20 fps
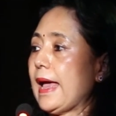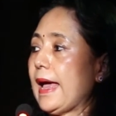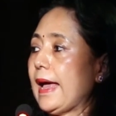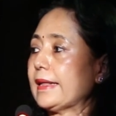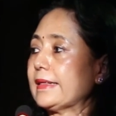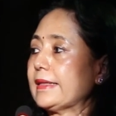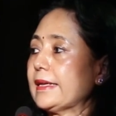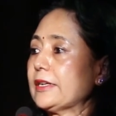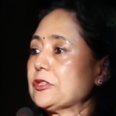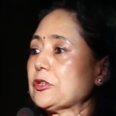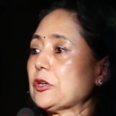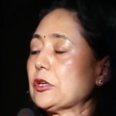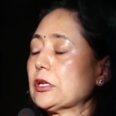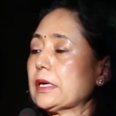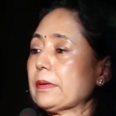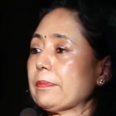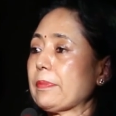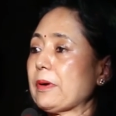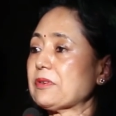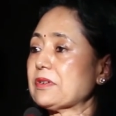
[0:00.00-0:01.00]
And they
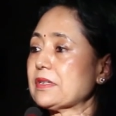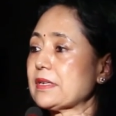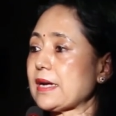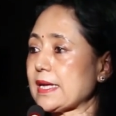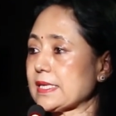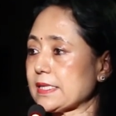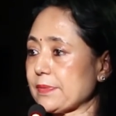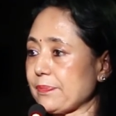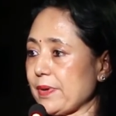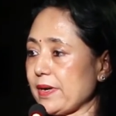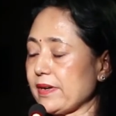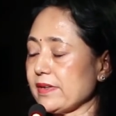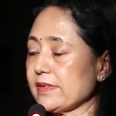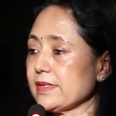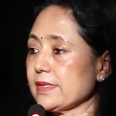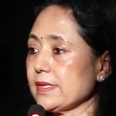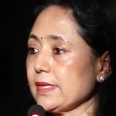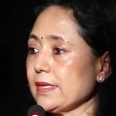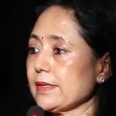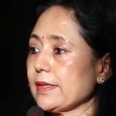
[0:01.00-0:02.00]
talk about
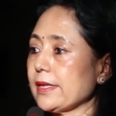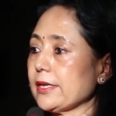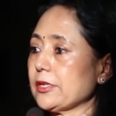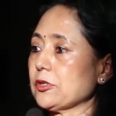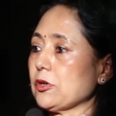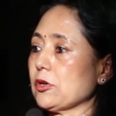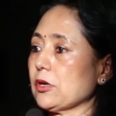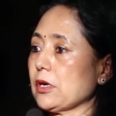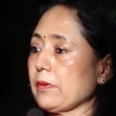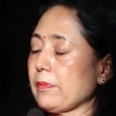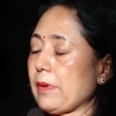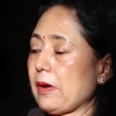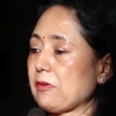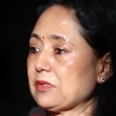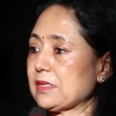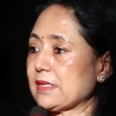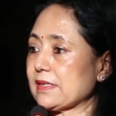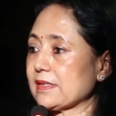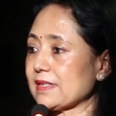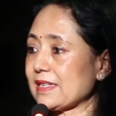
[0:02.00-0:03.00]
transparency, they talk
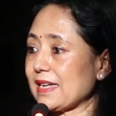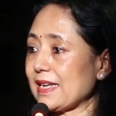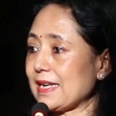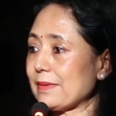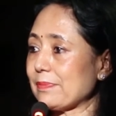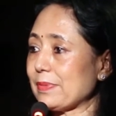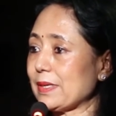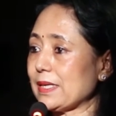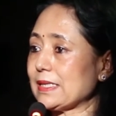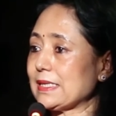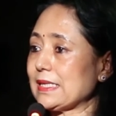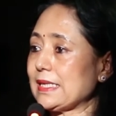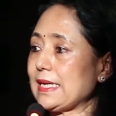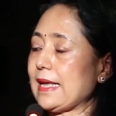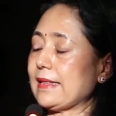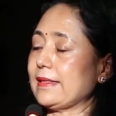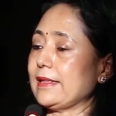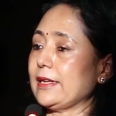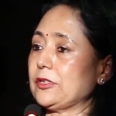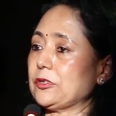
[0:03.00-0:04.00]
about
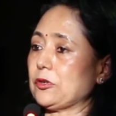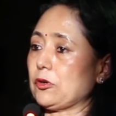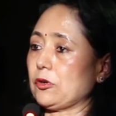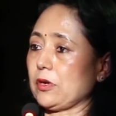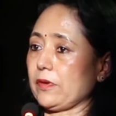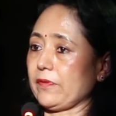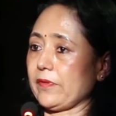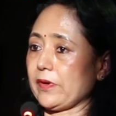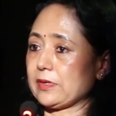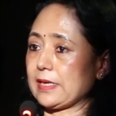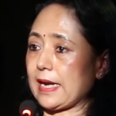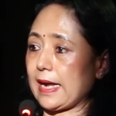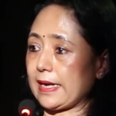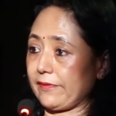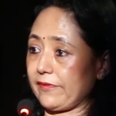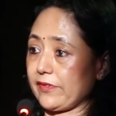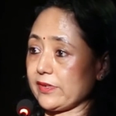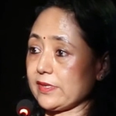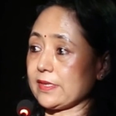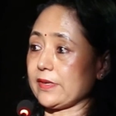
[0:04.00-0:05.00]
sustainability, and they talk about
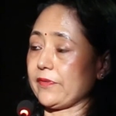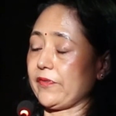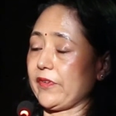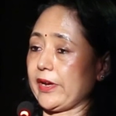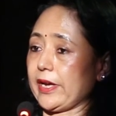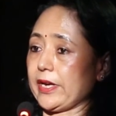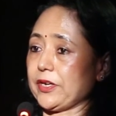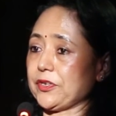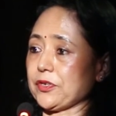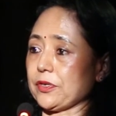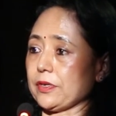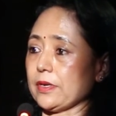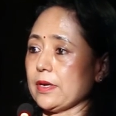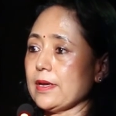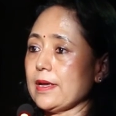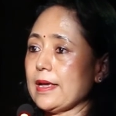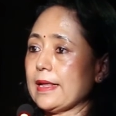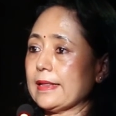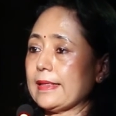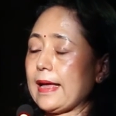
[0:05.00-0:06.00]

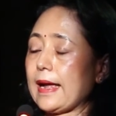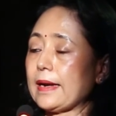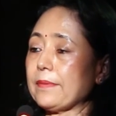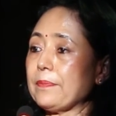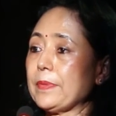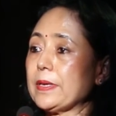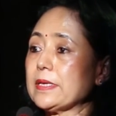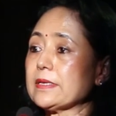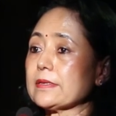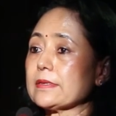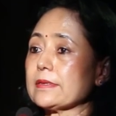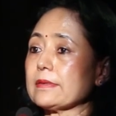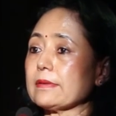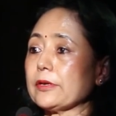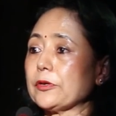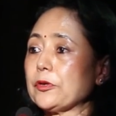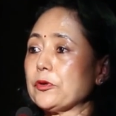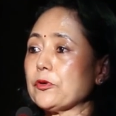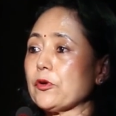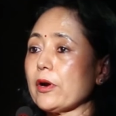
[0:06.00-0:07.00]
diversification. That
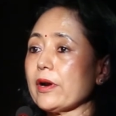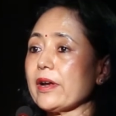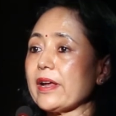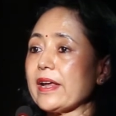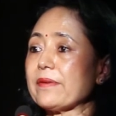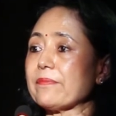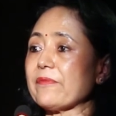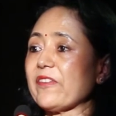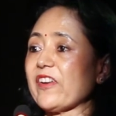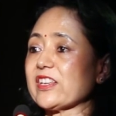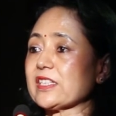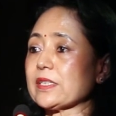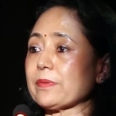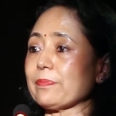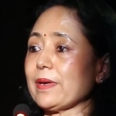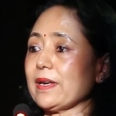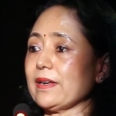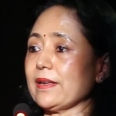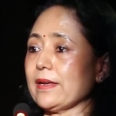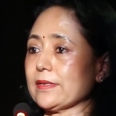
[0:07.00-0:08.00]
means your
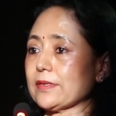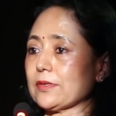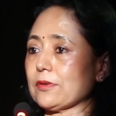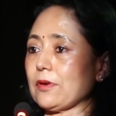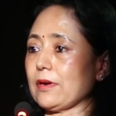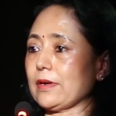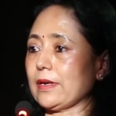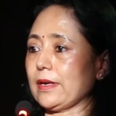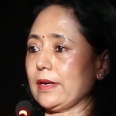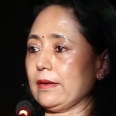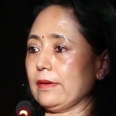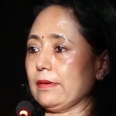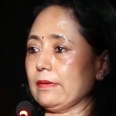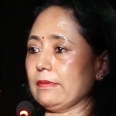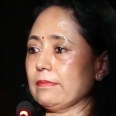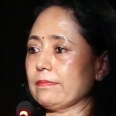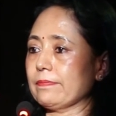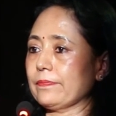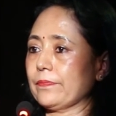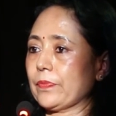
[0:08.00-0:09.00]
investment is not
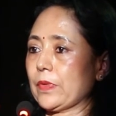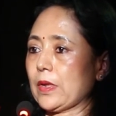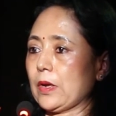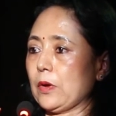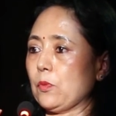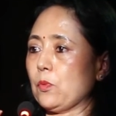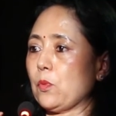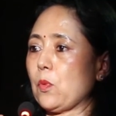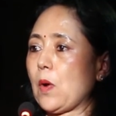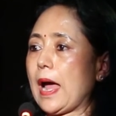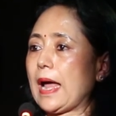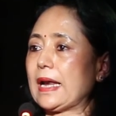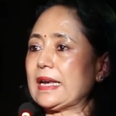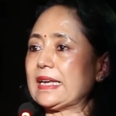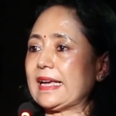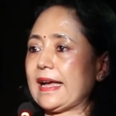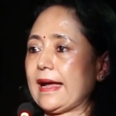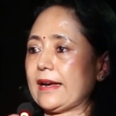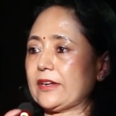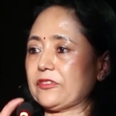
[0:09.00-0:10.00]
in
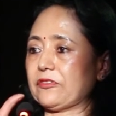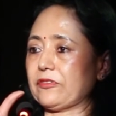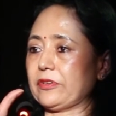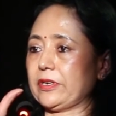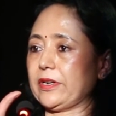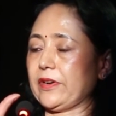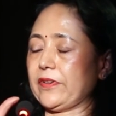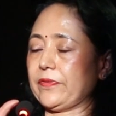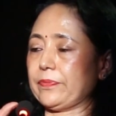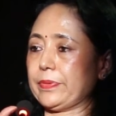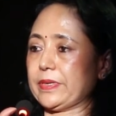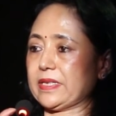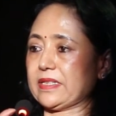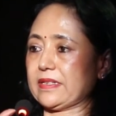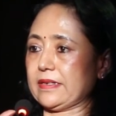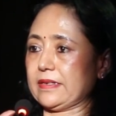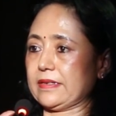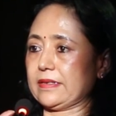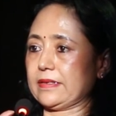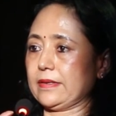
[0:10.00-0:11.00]
one category of
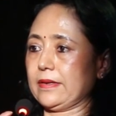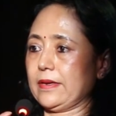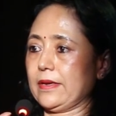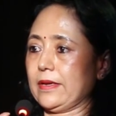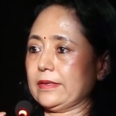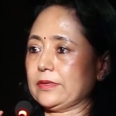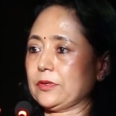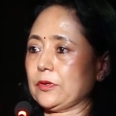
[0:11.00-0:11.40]
business.